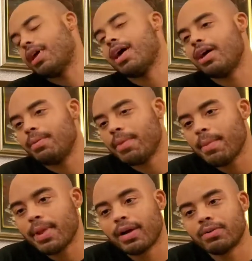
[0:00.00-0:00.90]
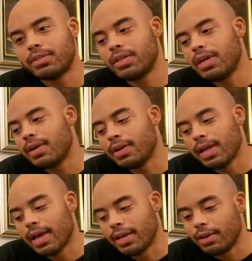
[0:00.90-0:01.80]
I'm, I'm not going to sit here and
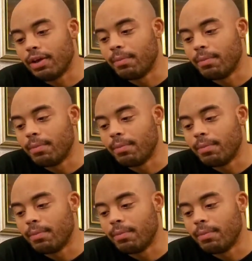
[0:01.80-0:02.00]
lie to y'all,